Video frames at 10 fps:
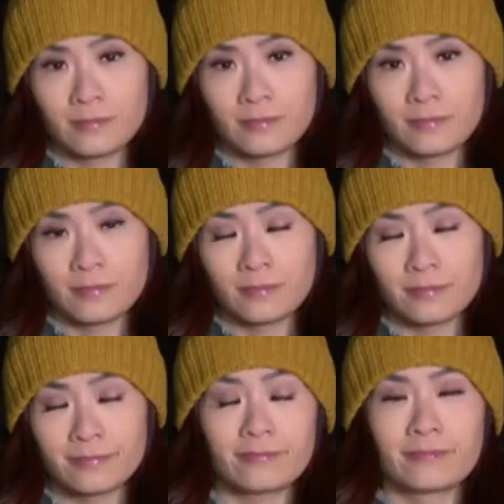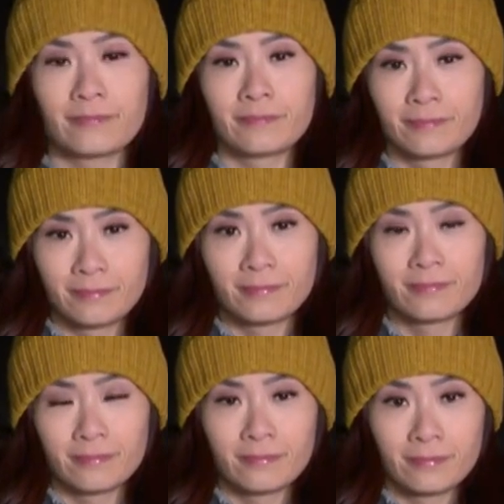
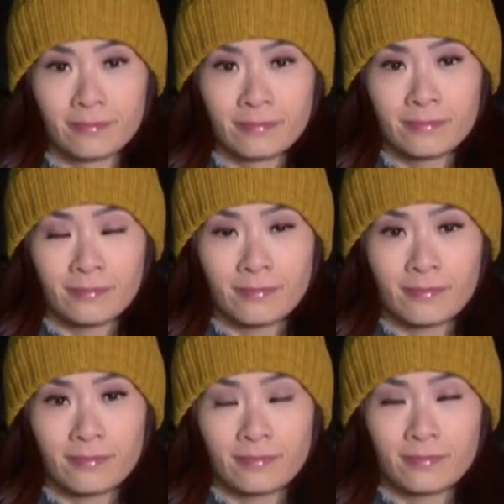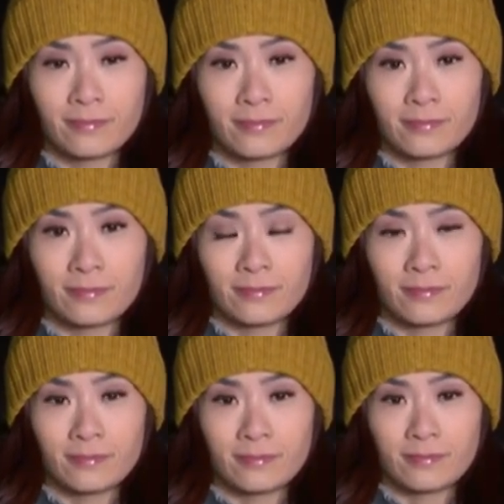
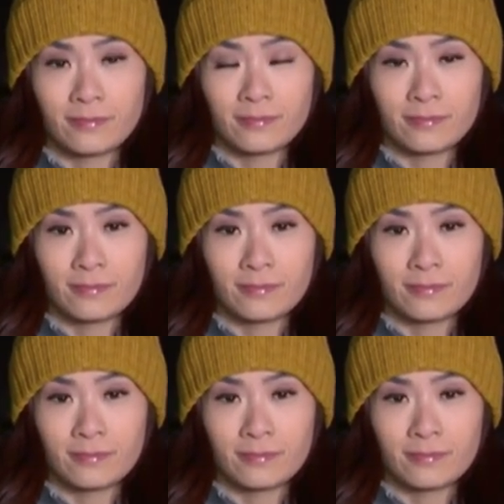This person isn't speaking.